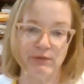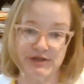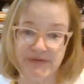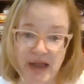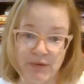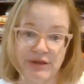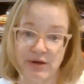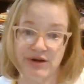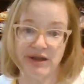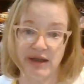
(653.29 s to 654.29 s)
there was a flower
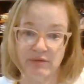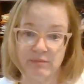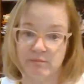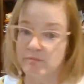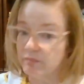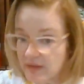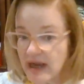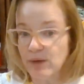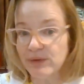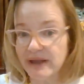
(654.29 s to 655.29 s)
there or not.
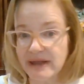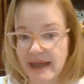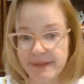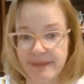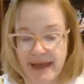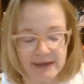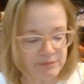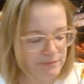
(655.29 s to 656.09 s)
I really liked that.